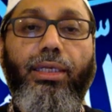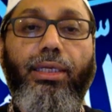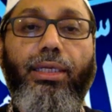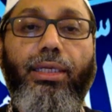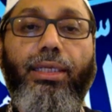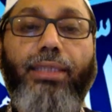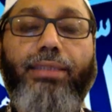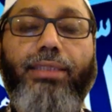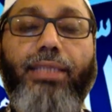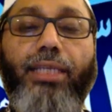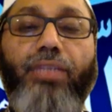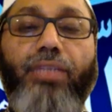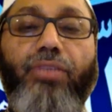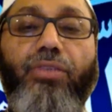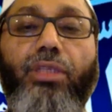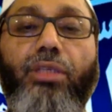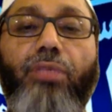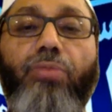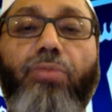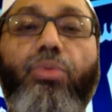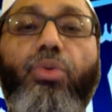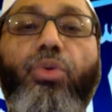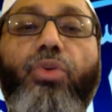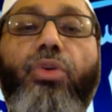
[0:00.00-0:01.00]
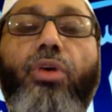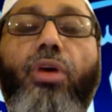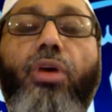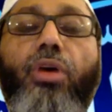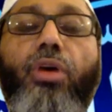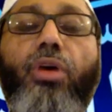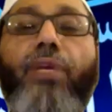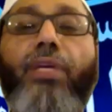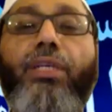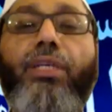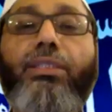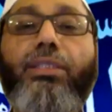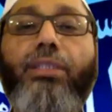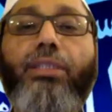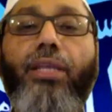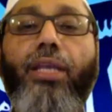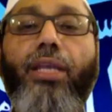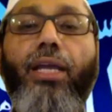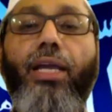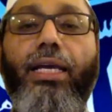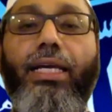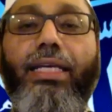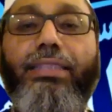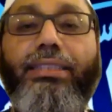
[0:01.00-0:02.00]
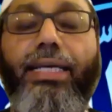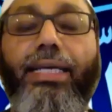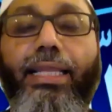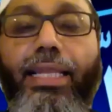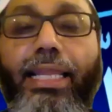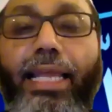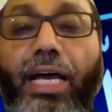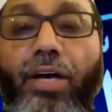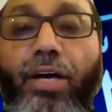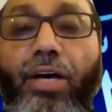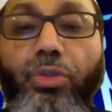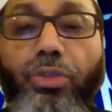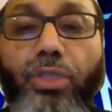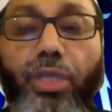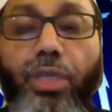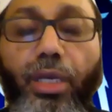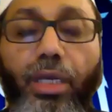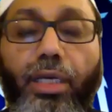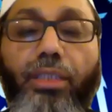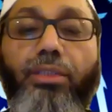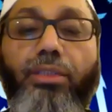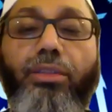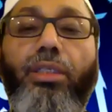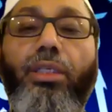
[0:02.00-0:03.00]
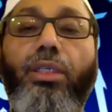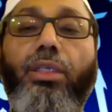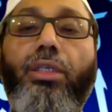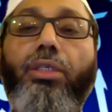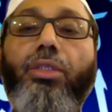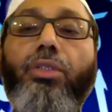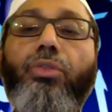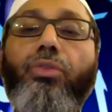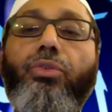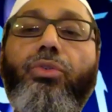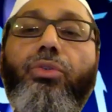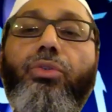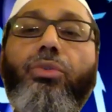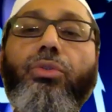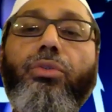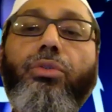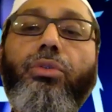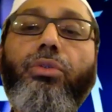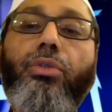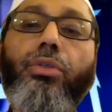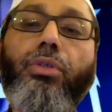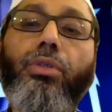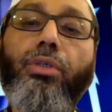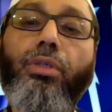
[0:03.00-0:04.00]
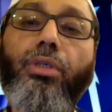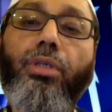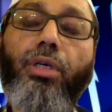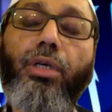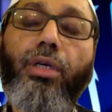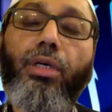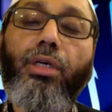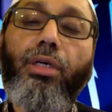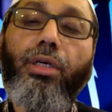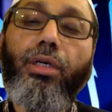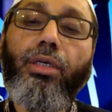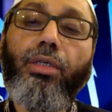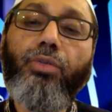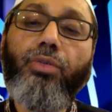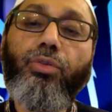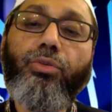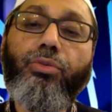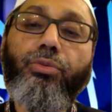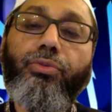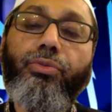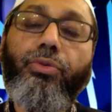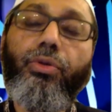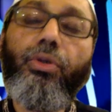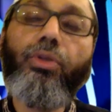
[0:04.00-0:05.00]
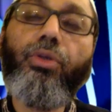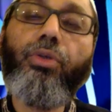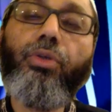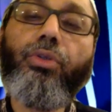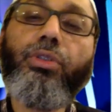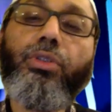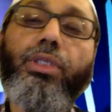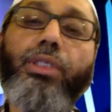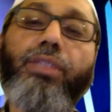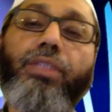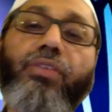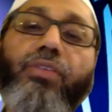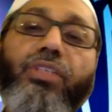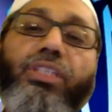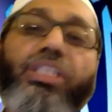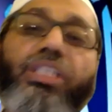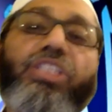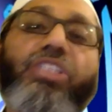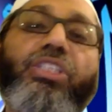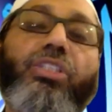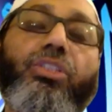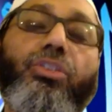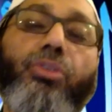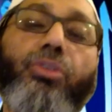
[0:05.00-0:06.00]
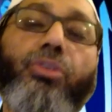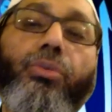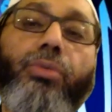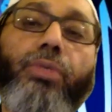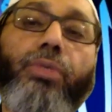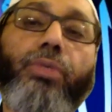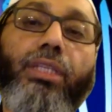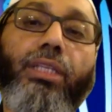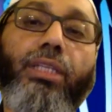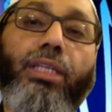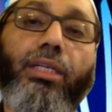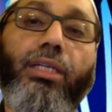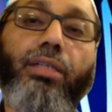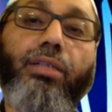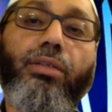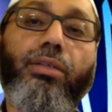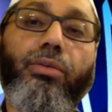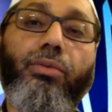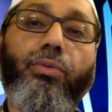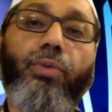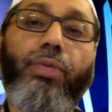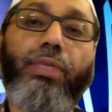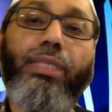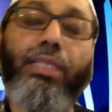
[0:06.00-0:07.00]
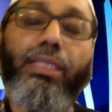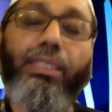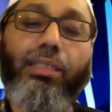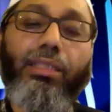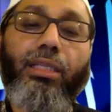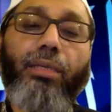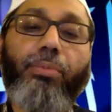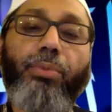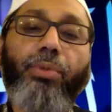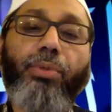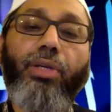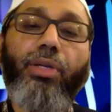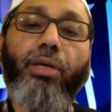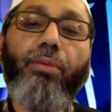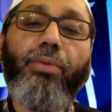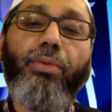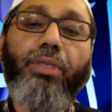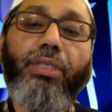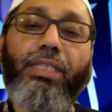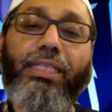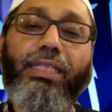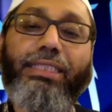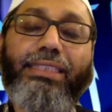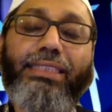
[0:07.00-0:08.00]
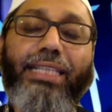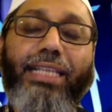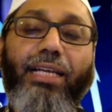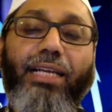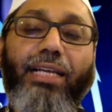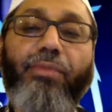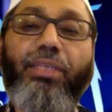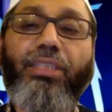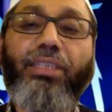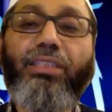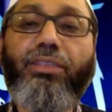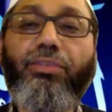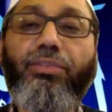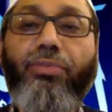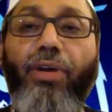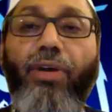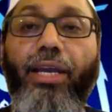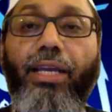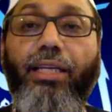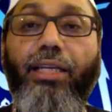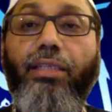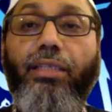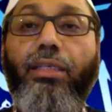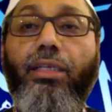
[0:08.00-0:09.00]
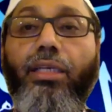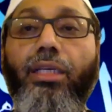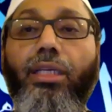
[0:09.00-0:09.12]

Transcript: It's actually more of a Sharia has allowed us to follow the traditions over there within the parameter that Islam has defined,